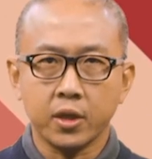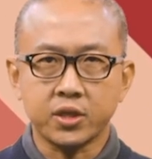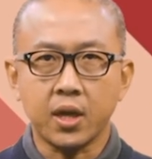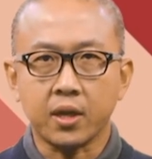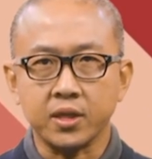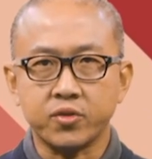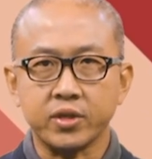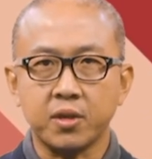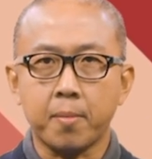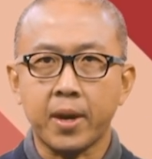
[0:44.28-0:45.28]
China
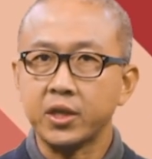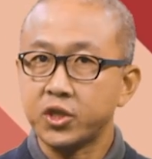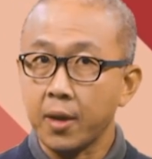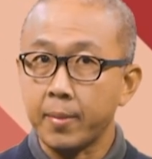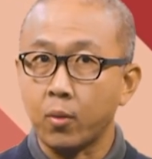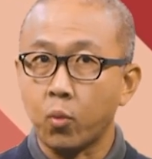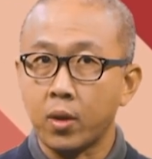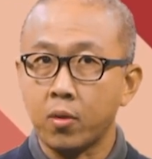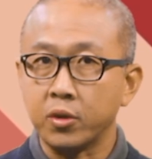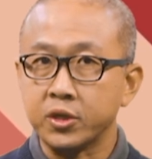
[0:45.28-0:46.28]
Construction Bank Chairman
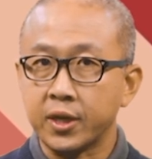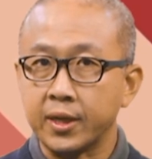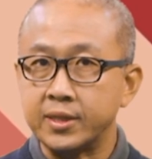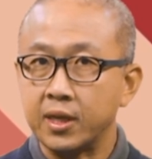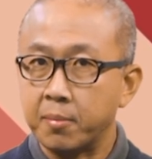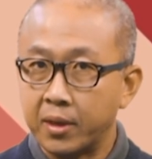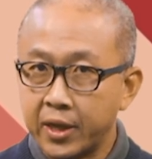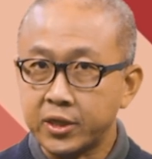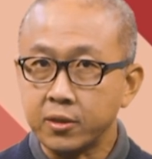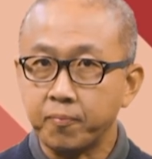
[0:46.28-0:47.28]
Wang Hongsheng said
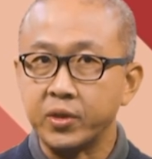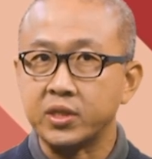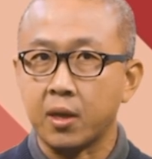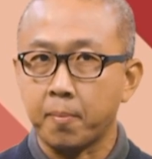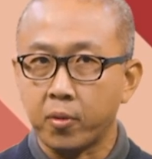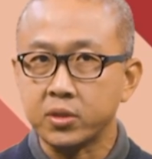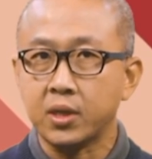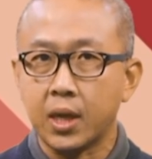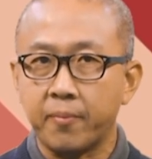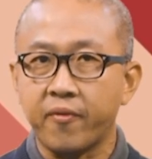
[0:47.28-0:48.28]
Malaysia is an important
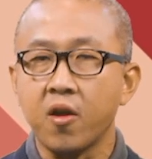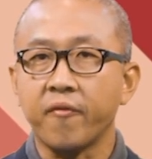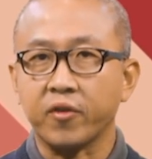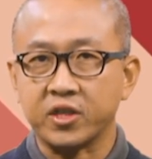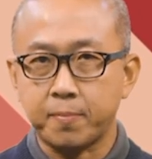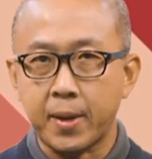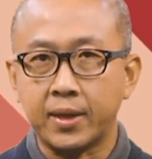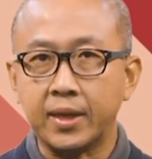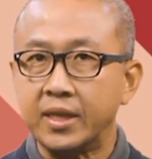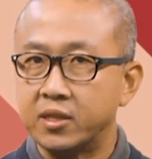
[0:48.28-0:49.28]
hub for
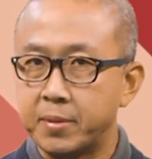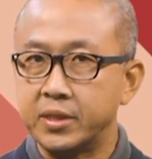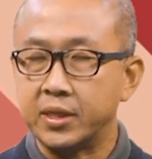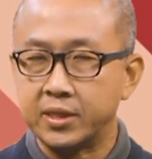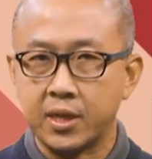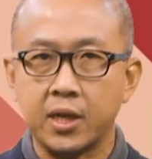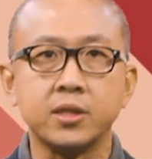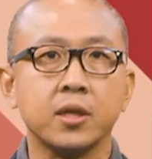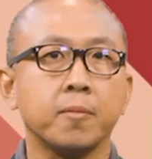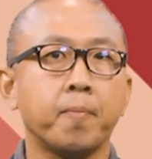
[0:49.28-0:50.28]
expanding its business in
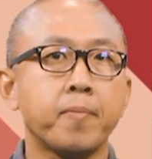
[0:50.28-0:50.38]
ASEAN.